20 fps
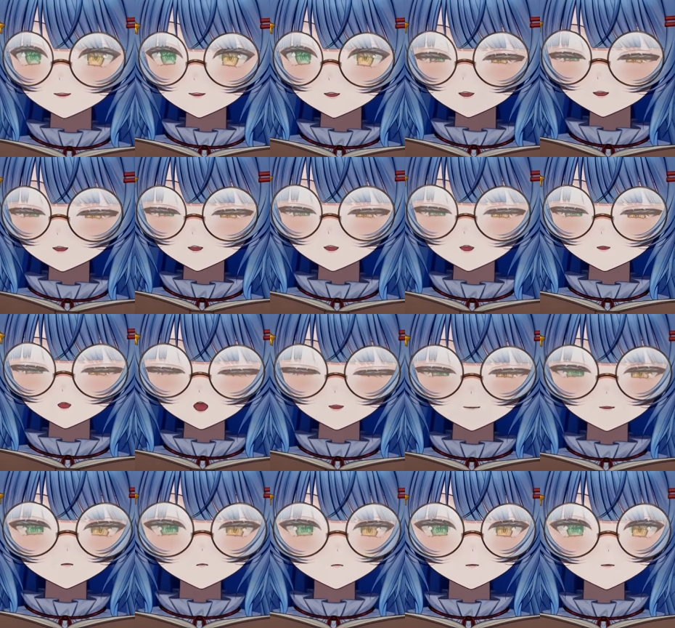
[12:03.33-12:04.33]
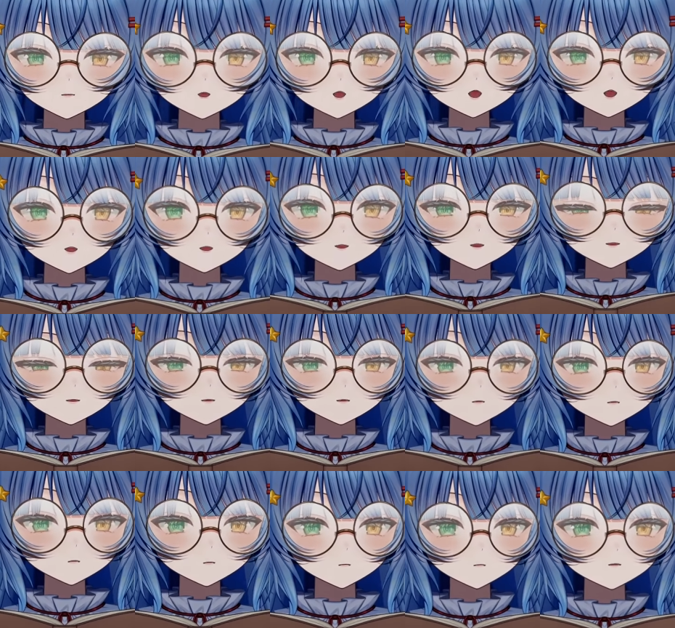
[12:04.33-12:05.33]
and then you have to respond
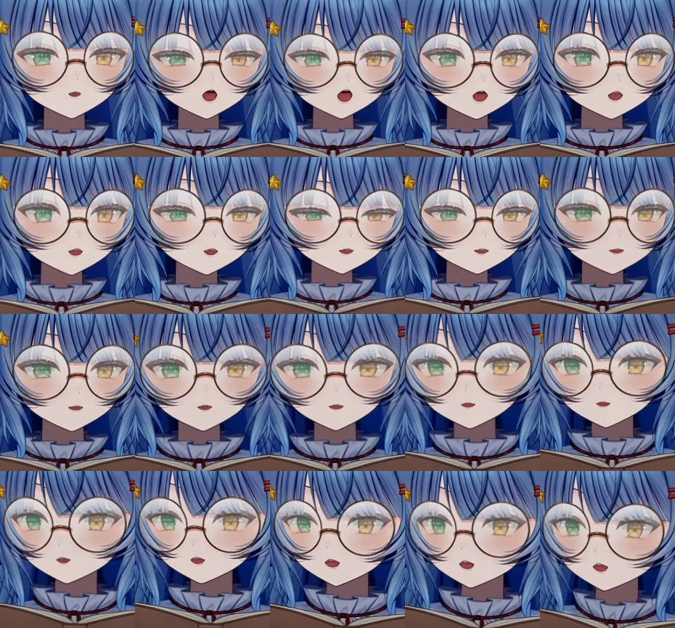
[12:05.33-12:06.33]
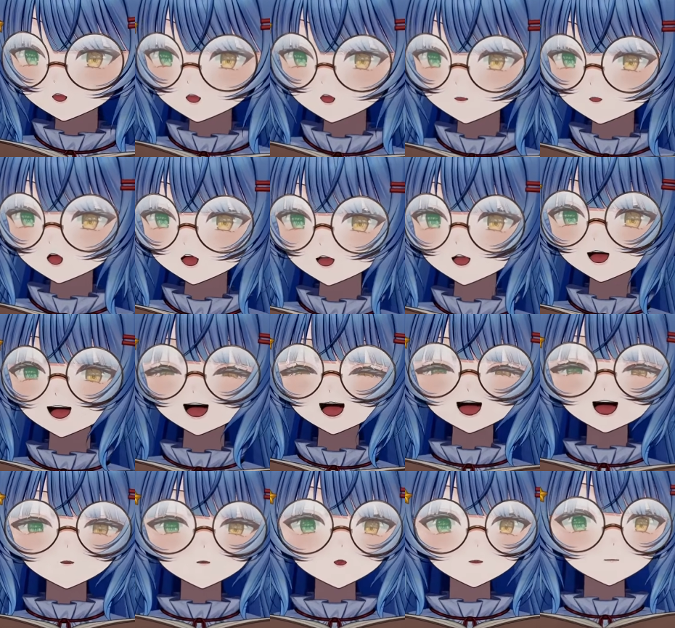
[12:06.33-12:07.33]
to that and journal it, right?
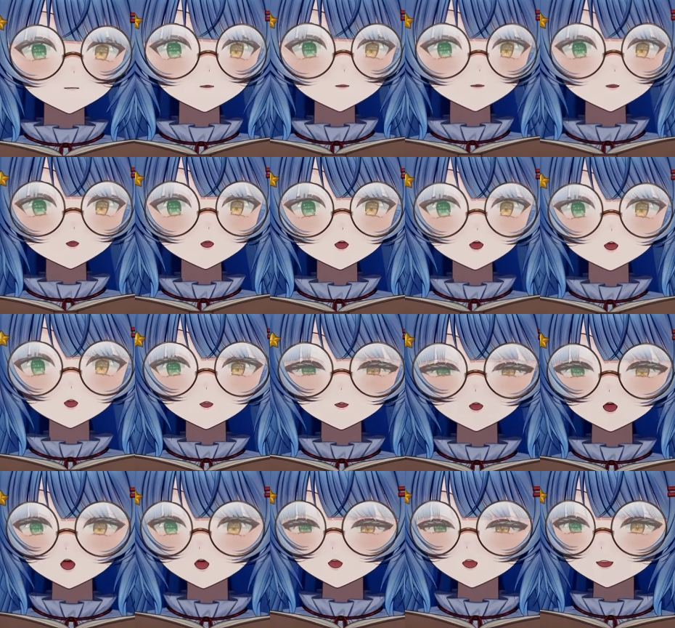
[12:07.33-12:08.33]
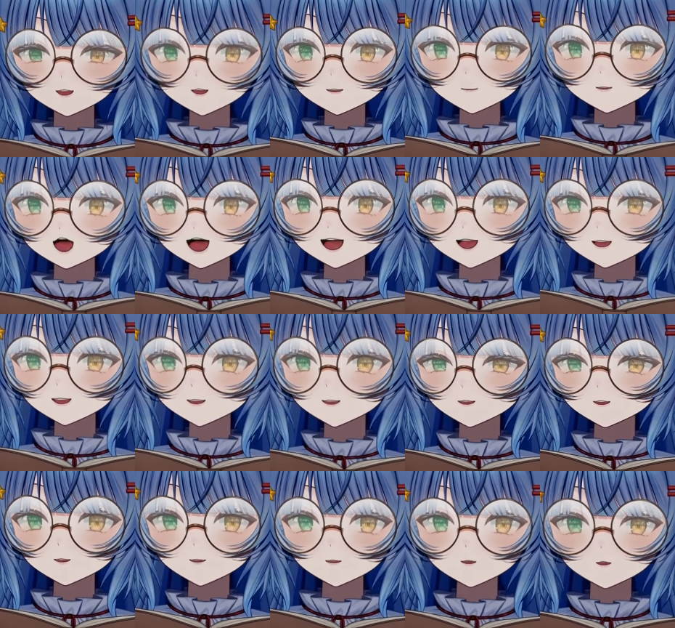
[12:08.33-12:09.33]
However, there is a battle
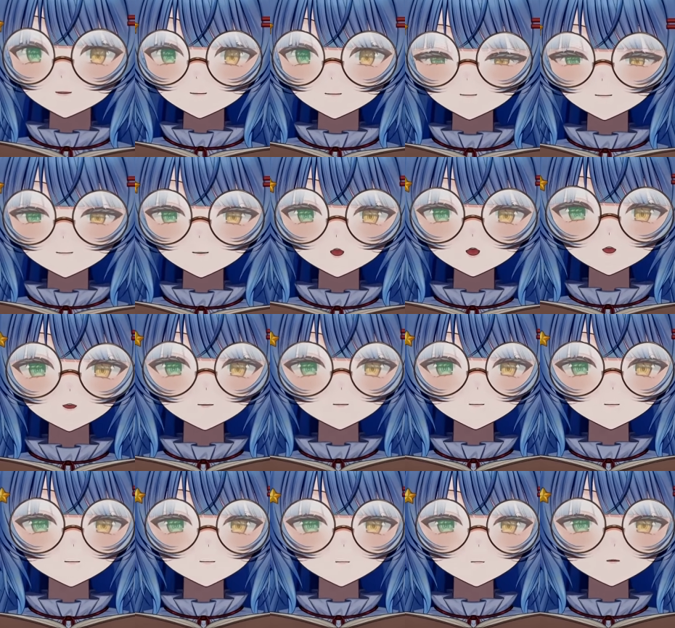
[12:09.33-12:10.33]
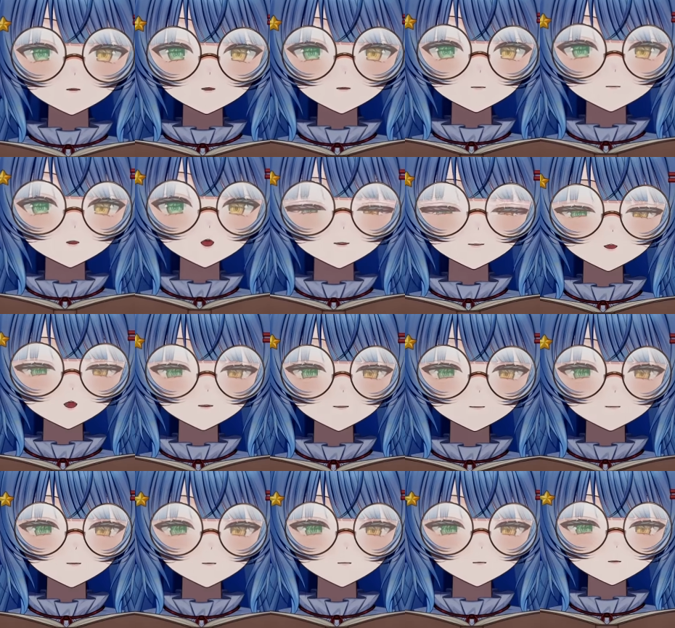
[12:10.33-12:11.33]
system. And so when you fight
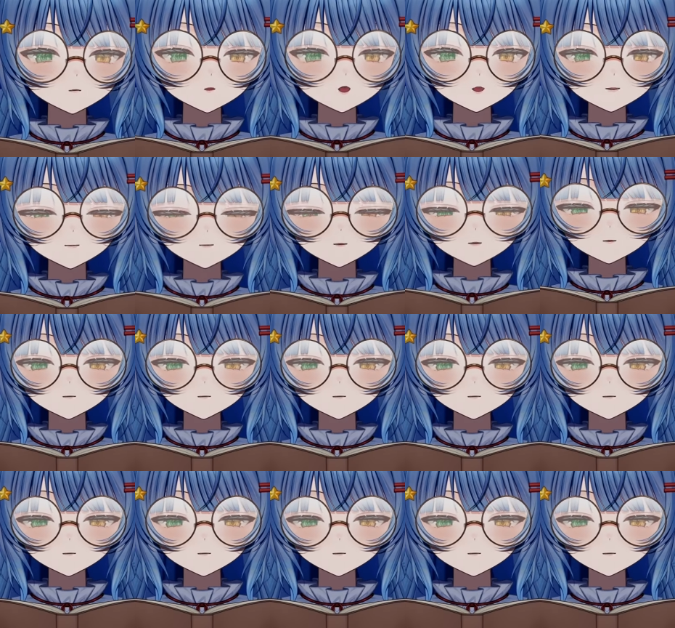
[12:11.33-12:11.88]
monsters, you have to